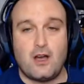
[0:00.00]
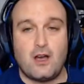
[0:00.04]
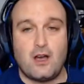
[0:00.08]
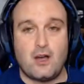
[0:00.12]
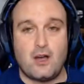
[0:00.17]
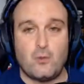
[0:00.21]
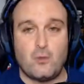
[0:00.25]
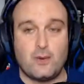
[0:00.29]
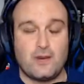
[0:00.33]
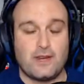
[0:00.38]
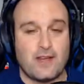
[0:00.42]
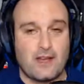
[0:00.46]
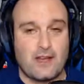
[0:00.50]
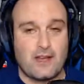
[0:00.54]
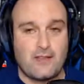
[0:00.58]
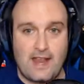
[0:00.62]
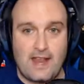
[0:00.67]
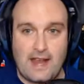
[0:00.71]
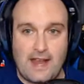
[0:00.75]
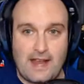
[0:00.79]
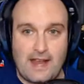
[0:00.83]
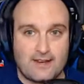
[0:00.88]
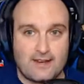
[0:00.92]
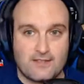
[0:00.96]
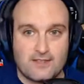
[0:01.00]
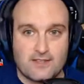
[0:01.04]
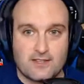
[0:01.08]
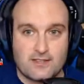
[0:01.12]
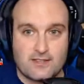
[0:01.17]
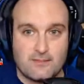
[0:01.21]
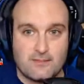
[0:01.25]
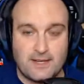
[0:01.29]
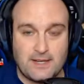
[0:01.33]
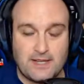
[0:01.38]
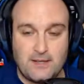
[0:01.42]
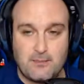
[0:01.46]
We got
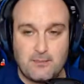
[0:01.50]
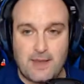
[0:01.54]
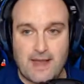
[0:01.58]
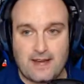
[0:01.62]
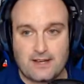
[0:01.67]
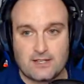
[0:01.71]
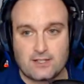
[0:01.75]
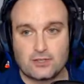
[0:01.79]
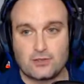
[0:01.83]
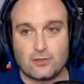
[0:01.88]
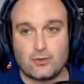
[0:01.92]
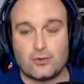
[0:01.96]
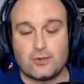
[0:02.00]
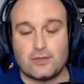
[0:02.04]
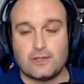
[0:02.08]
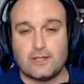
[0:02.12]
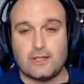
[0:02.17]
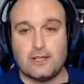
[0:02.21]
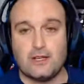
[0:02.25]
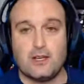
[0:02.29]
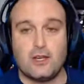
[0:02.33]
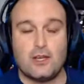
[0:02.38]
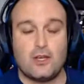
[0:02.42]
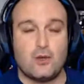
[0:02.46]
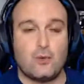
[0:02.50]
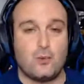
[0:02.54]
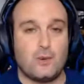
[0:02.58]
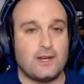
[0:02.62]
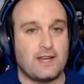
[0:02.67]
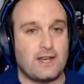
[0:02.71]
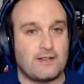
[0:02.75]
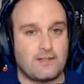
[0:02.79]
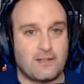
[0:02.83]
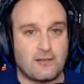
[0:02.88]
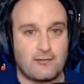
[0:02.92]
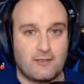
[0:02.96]
Agatha's mini backstory. We
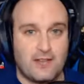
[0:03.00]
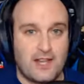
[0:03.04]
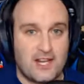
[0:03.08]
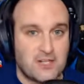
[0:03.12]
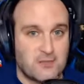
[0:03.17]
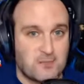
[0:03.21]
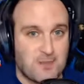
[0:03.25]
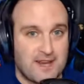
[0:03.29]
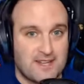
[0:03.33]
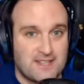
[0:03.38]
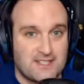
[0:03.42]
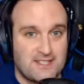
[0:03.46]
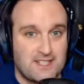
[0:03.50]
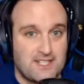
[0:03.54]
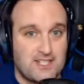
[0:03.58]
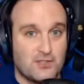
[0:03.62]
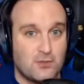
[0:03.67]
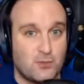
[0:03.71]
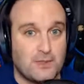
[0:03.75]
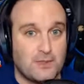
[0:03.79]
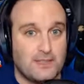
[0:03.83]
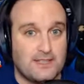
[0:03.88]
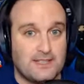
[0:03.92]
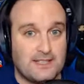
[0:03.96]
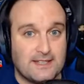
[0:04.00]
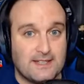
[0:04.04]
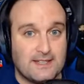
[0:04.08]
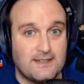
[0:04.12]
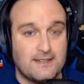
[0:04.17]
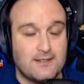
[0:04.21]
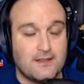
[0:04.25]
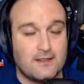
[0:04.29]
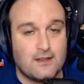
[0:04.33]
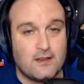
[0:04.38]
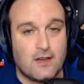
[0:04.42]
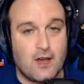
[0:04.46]
got the flashback scenes we
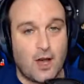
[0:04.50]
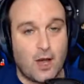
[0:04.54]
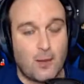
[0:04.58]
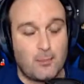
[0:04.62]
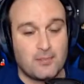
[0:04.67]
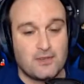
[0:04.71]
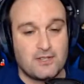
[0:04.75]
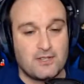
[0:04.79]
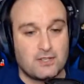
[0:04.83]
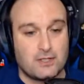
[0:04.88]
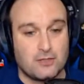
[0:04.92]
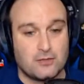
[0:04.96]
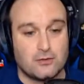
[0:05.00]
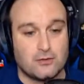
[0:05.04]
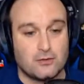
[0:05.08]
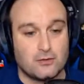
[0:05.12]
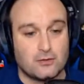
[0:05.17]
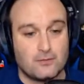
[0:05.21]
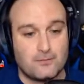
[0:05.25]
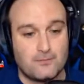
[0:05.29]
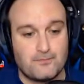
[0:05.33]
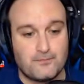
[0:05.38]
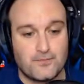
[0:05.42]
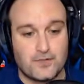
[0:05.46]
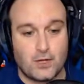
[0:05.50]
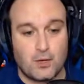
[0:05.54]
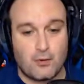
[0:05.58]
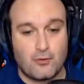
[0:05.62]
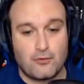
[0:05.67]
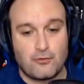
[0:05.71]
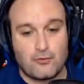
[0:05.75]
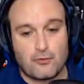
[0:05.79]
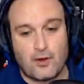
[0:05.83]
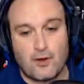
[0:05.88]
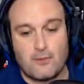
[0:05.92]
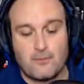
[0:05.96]
needed up until,
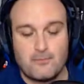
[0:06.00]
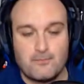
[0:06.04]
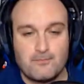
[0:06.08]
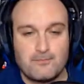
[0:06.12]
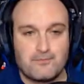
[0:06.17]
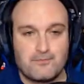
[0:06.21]
from